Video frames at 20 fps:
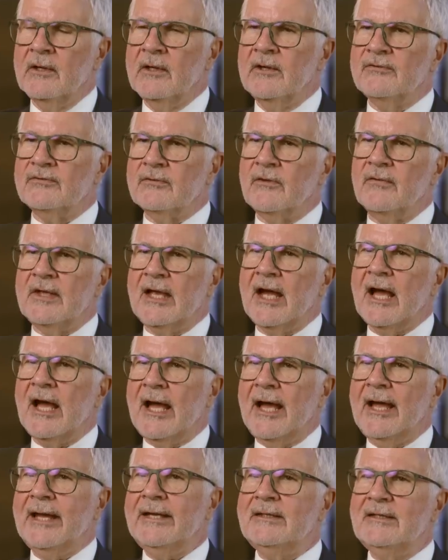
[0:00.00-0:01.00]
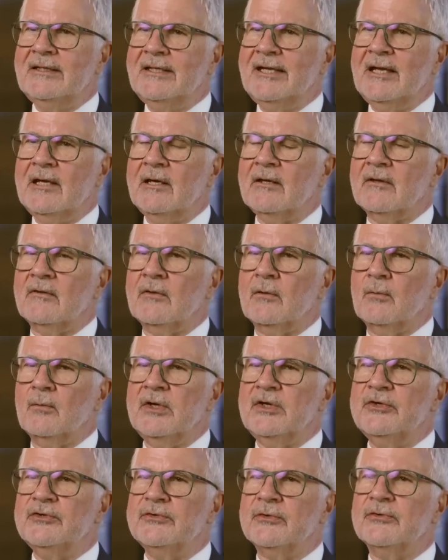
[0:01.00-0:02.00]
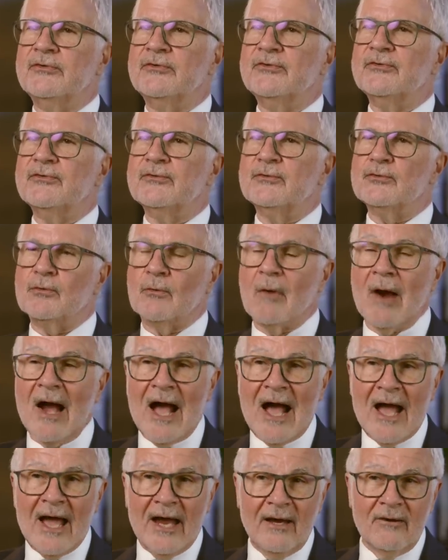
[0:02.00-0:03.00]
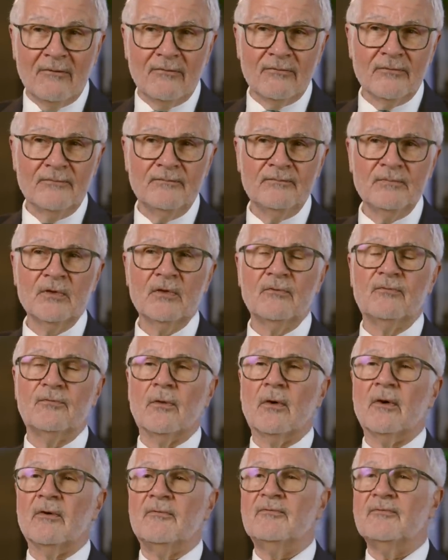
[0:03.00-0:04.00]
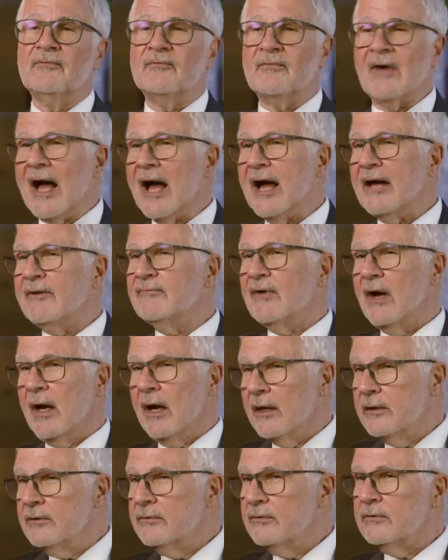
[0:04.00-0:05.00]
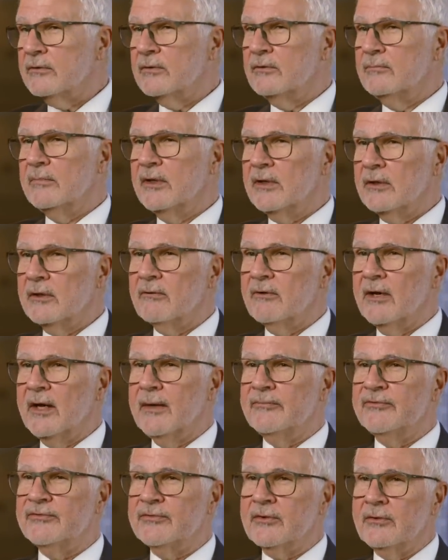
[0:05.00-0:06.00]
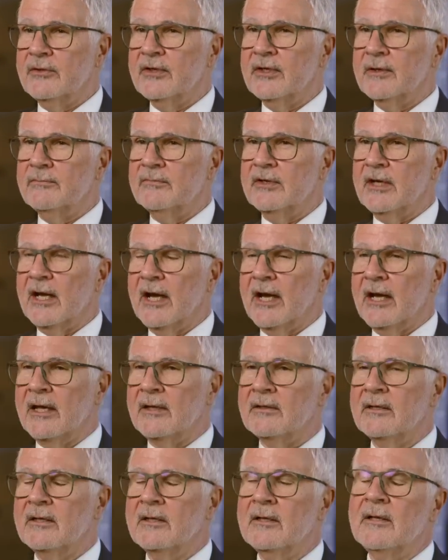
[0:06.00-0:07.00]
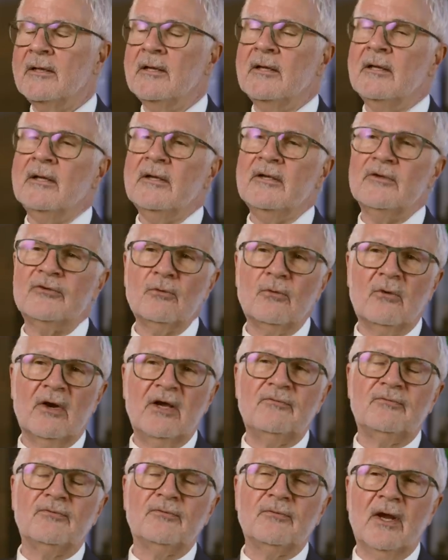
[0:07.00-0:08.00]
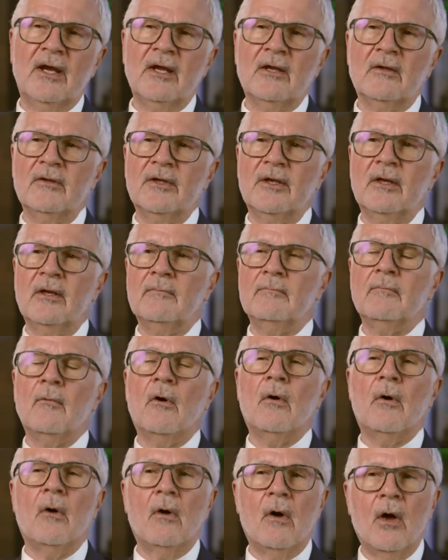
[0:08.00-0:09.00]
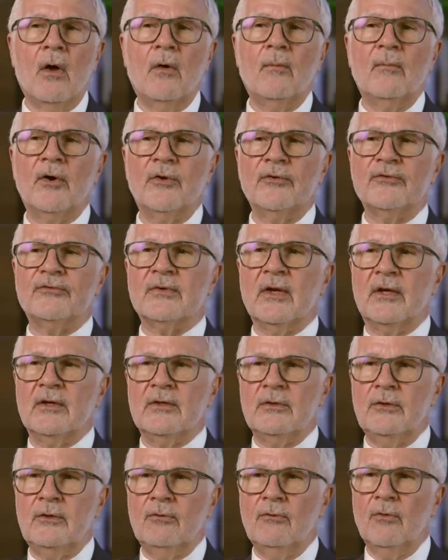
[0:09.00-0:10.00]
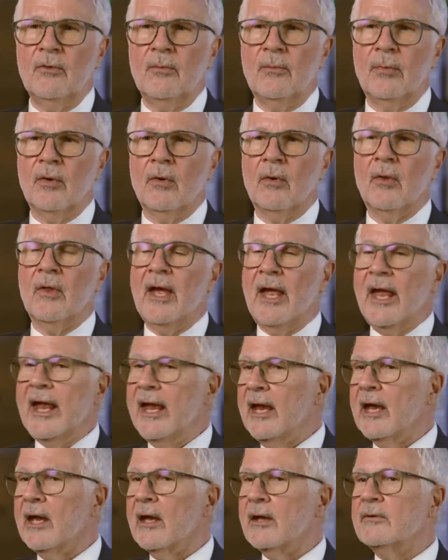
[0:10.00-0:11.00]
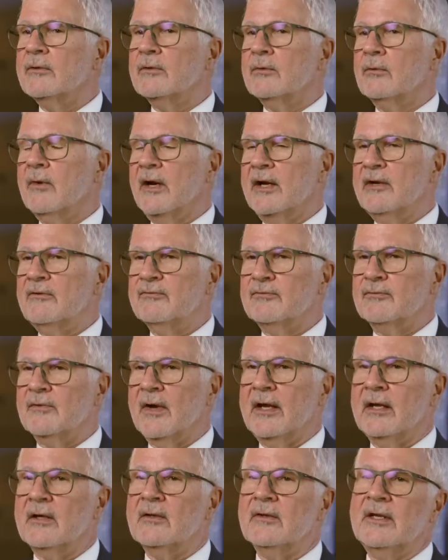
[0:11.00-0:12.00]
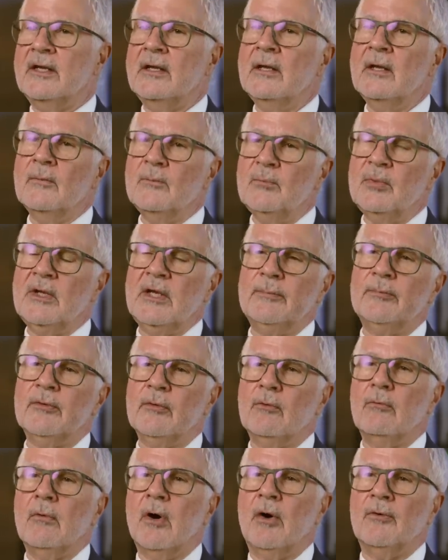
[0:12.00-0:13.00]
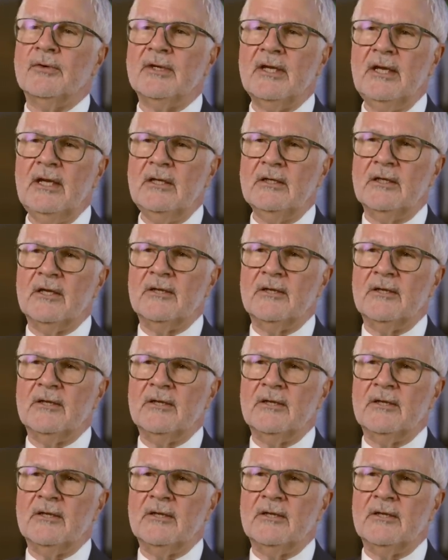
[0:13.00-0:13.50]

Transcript: So the idea that we should strive for a 500 milligram sodium diet is quite frankly almost undoable, and quite frankly, people won't eat